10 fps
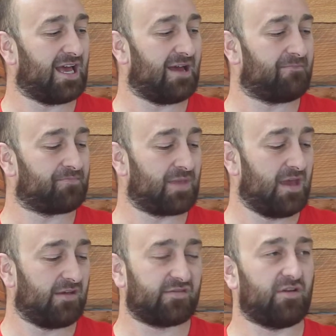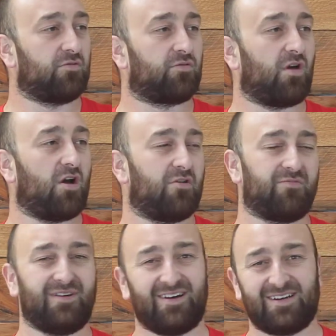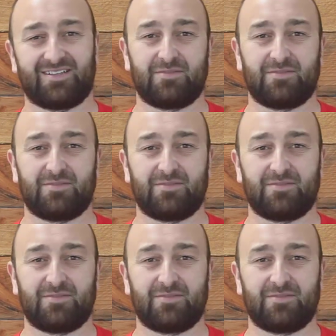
Um, so it'll grow, uh,